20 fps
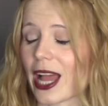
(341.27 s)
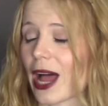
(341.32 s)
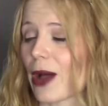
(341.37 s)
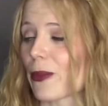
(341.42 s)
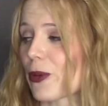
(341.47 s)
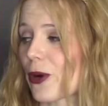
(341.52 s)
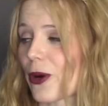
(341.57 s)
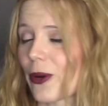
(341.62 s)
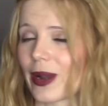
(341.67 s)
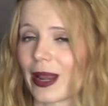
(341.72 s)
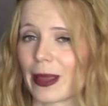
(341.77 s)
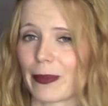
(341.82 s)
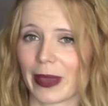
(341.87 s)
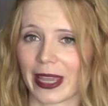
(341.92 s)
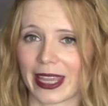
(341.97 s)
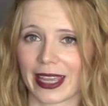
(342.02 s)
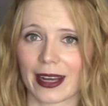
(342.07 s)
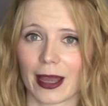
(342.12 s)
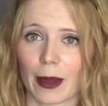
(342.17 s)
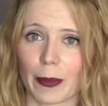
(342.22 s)
I'll probably
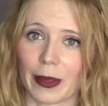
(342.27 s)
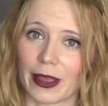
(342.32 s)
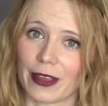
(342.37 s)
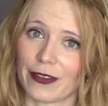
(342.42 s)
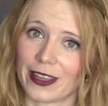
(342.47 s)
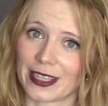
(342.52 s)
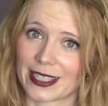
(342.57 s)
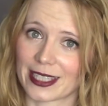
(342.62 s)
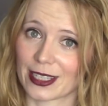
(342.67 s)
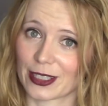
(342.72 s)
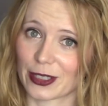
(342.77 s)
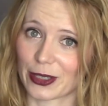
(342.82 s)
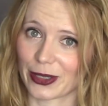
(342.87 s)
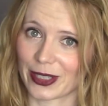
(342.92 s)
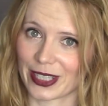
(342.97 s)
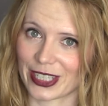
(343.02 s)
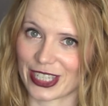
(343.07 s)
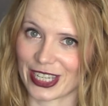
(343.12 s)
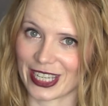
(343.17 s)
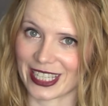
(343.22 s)
pick it up if it's as
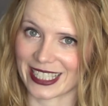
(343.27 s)
good as she